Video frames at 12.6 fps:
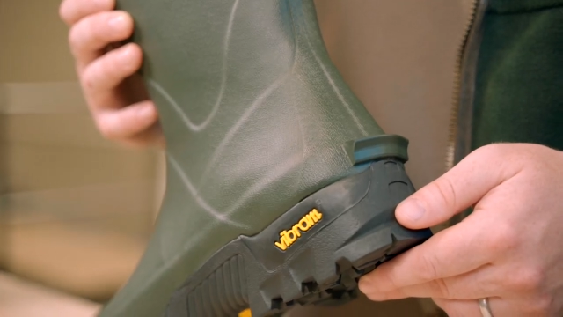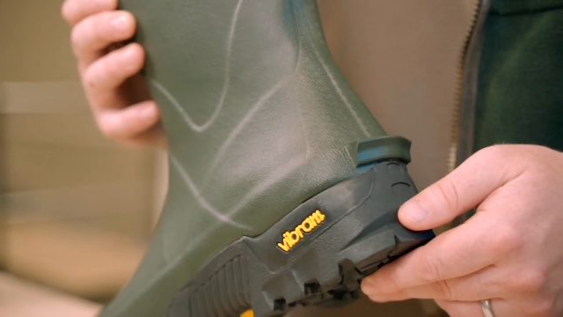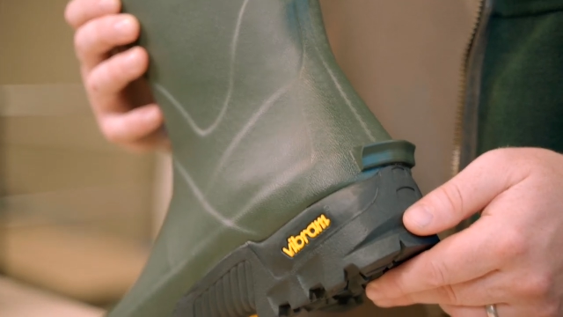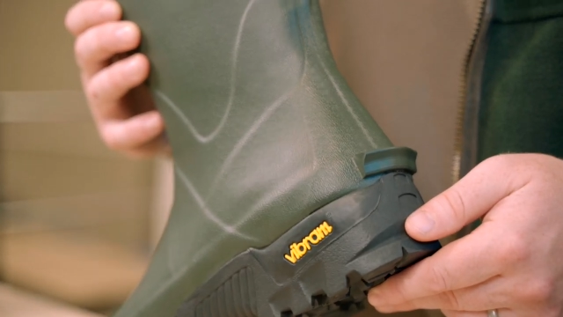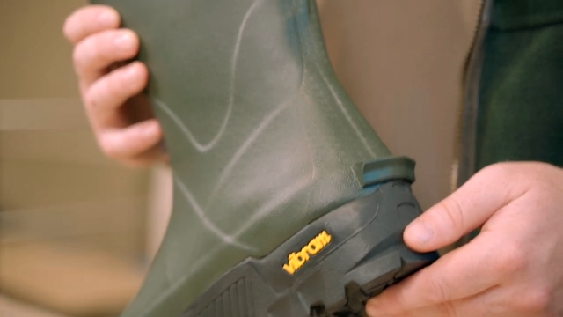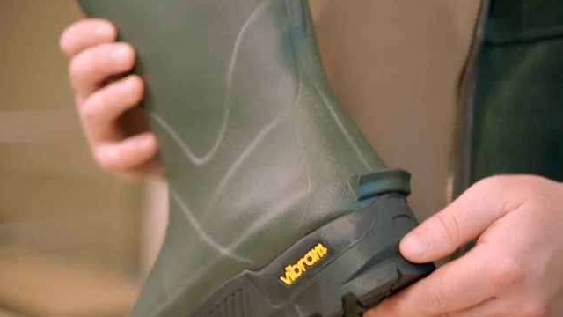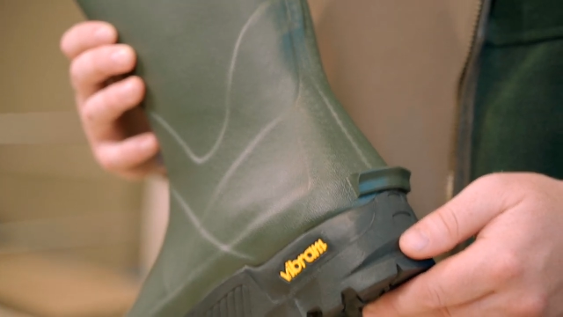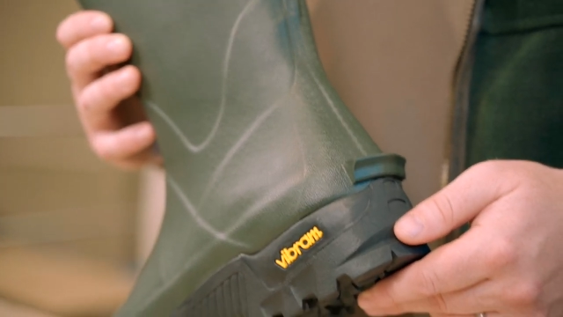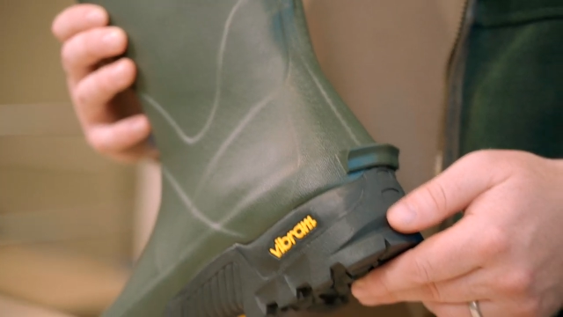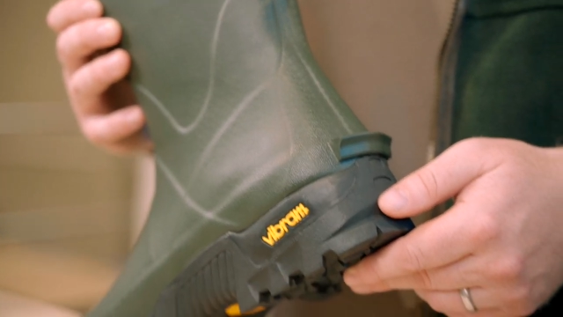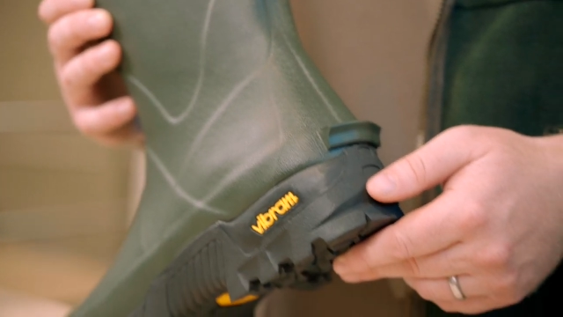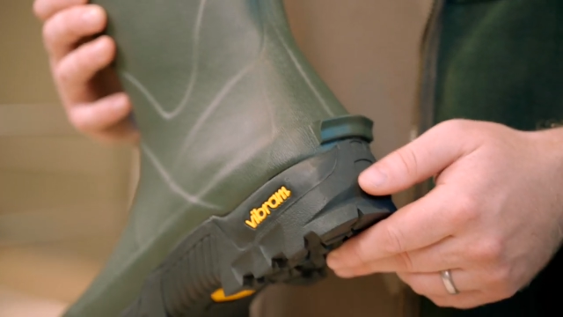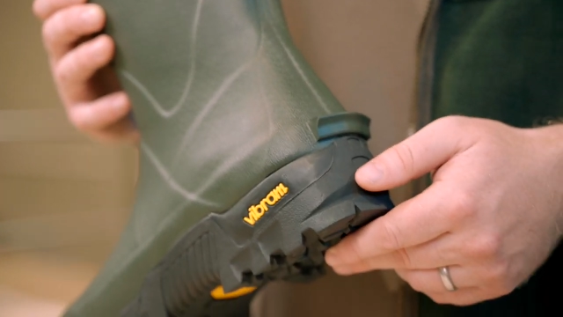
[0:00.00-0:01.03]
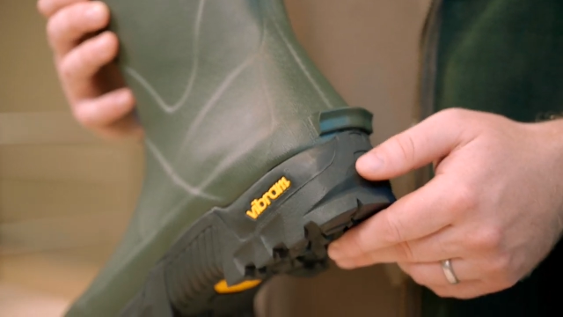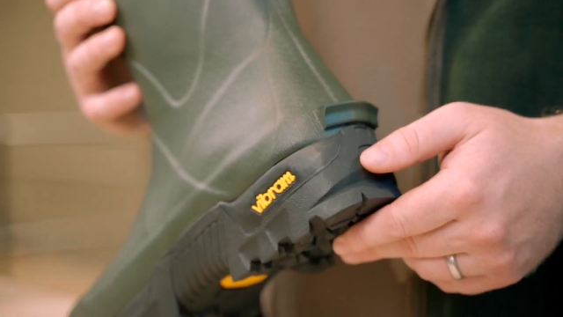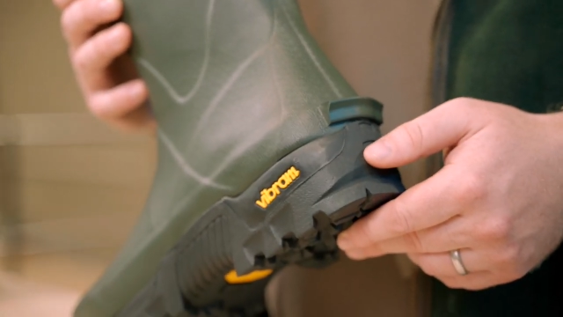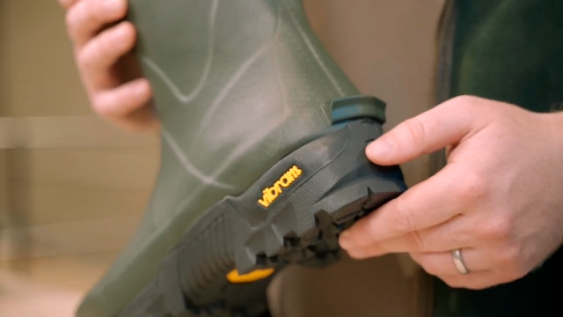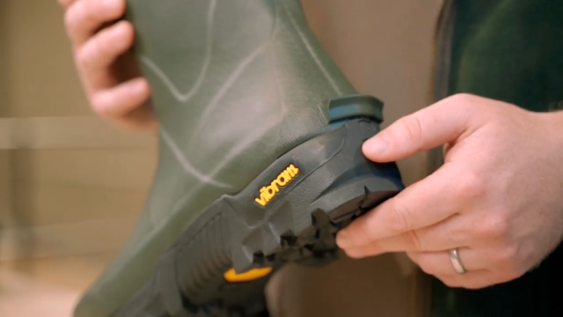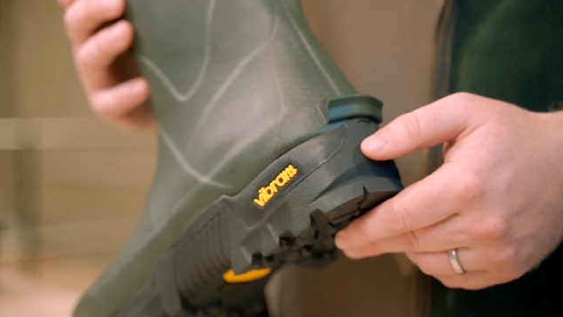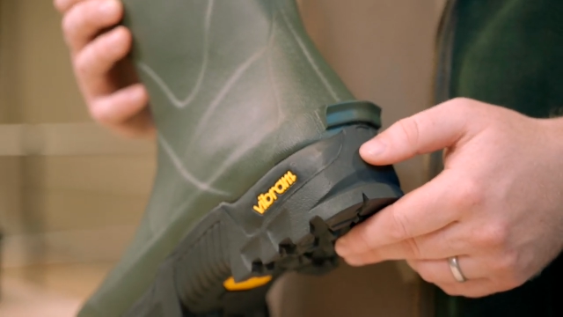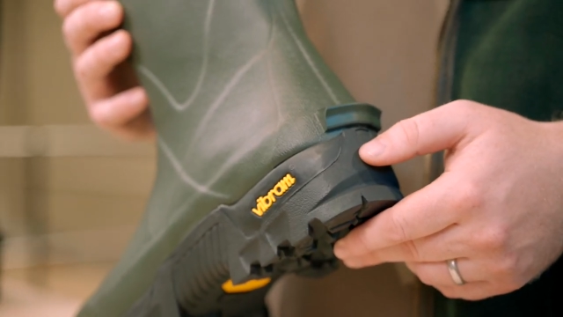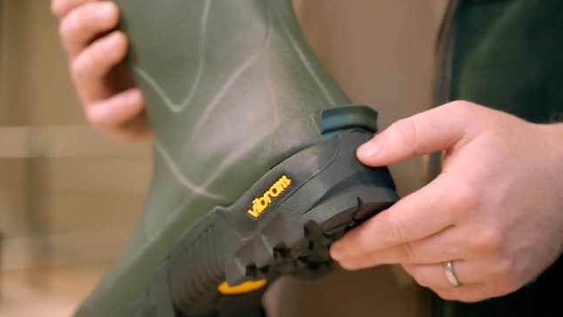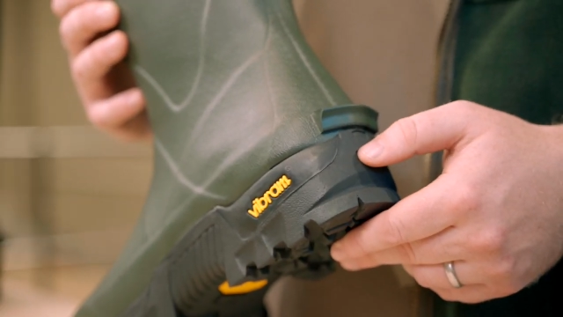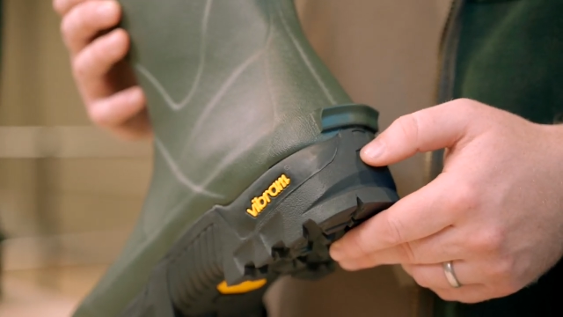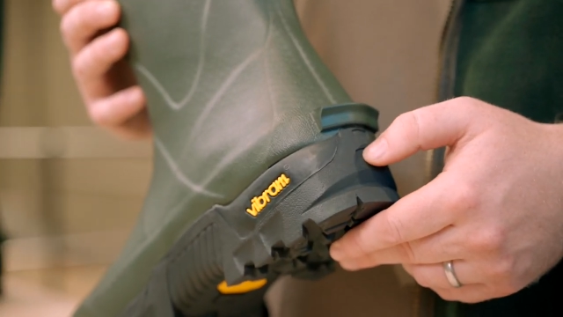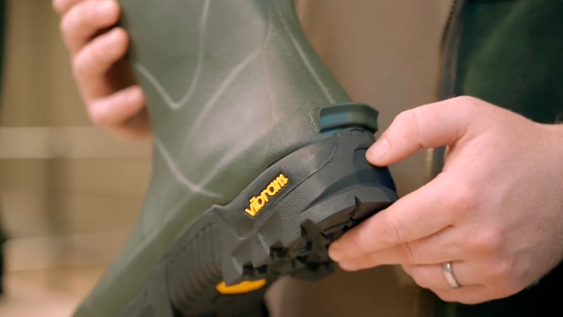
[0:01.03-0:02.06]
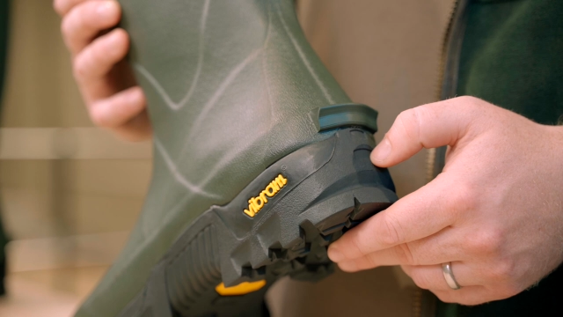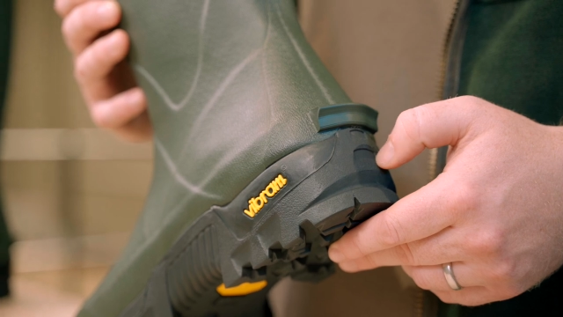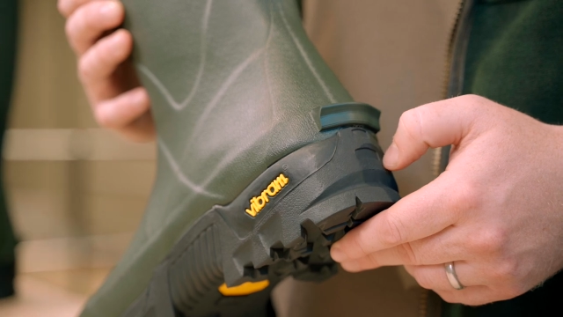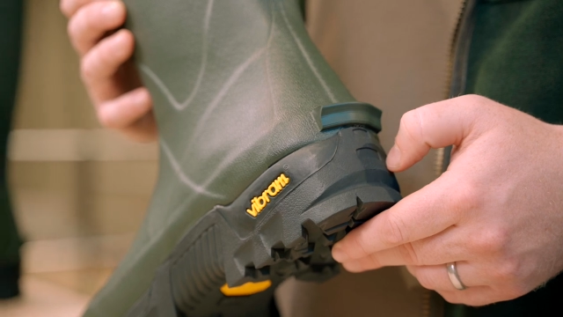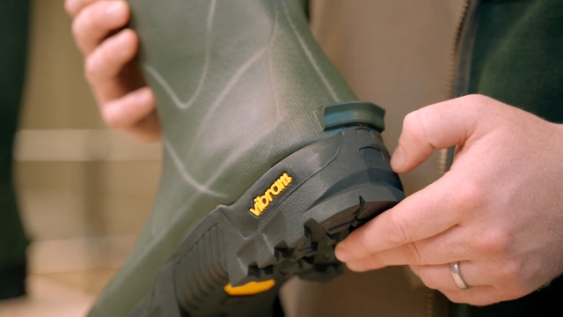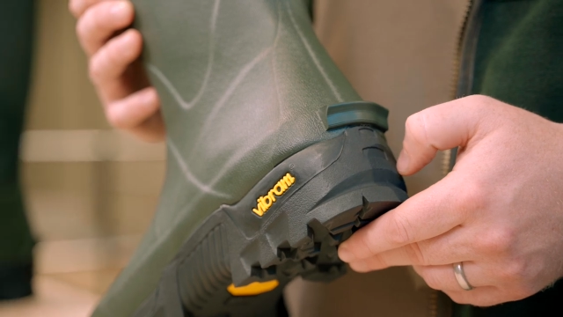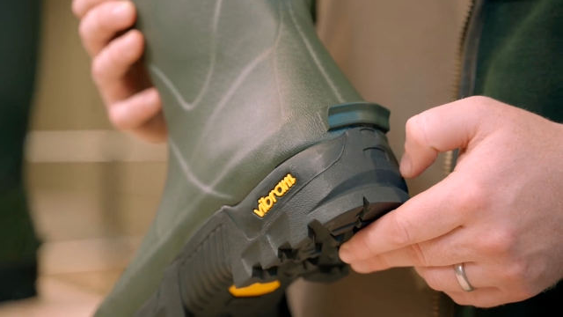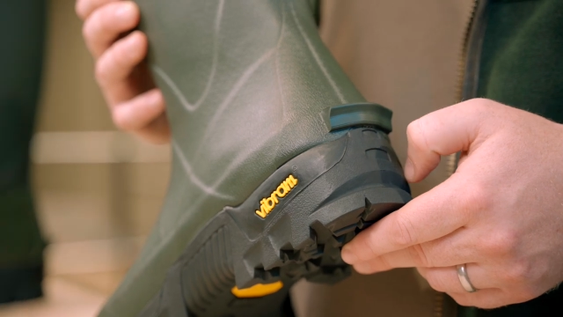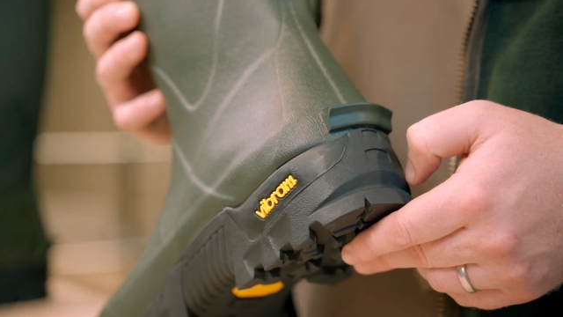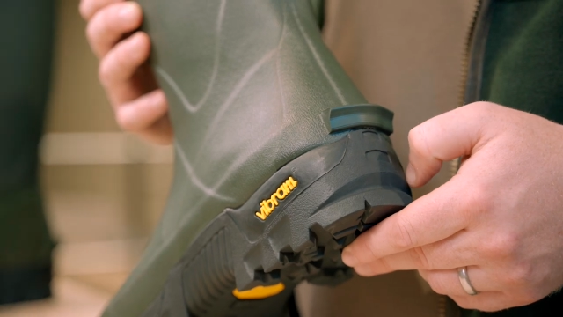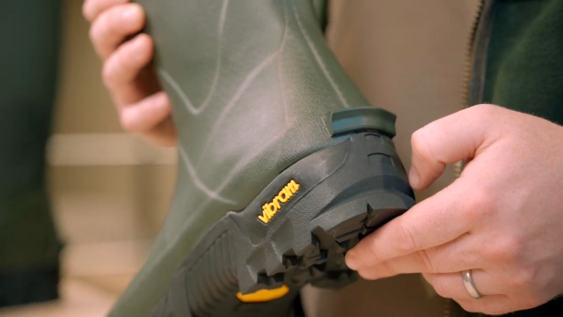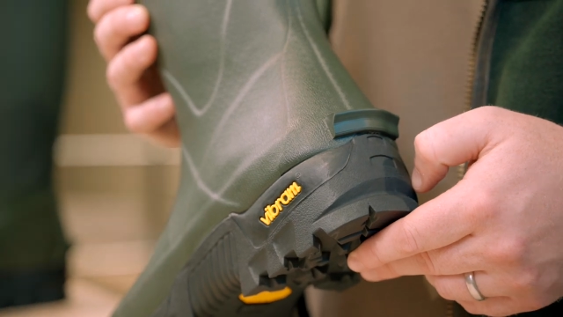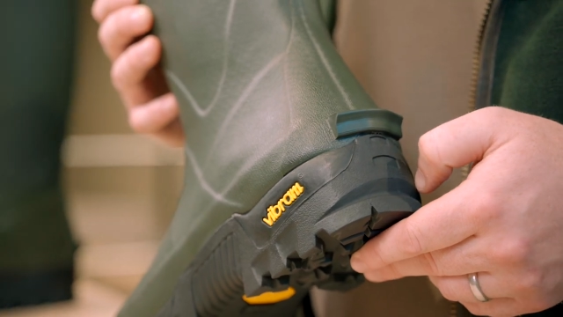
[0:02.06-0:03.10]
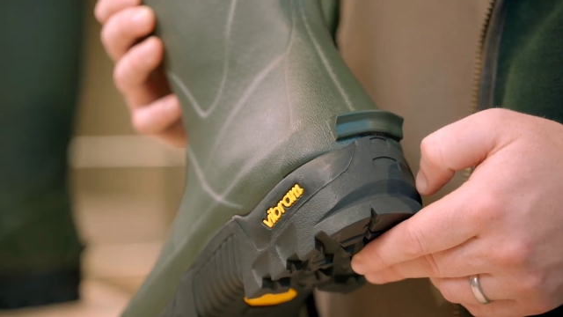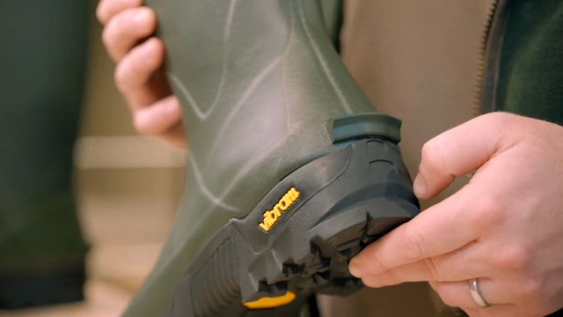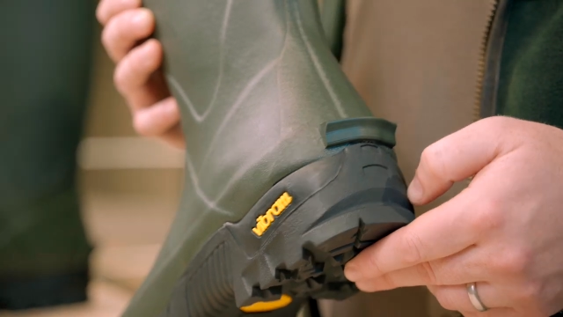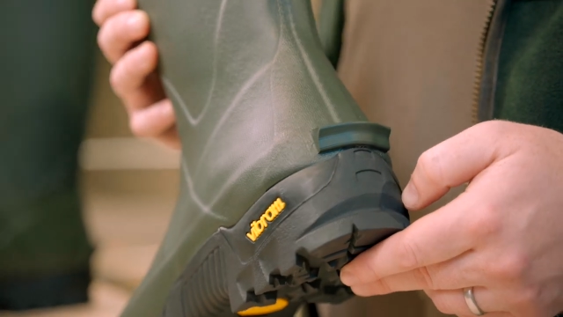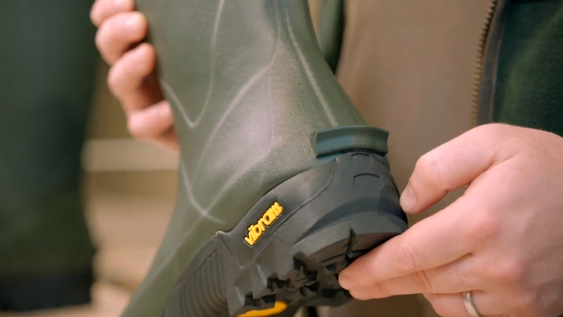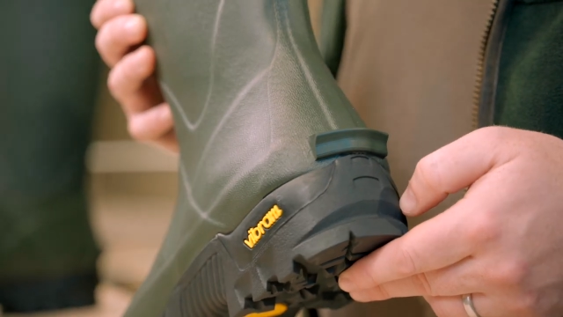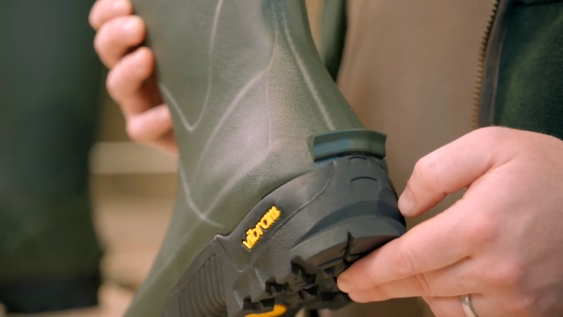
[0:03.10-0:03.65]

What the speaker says: No face is visible, so there are no lips to read.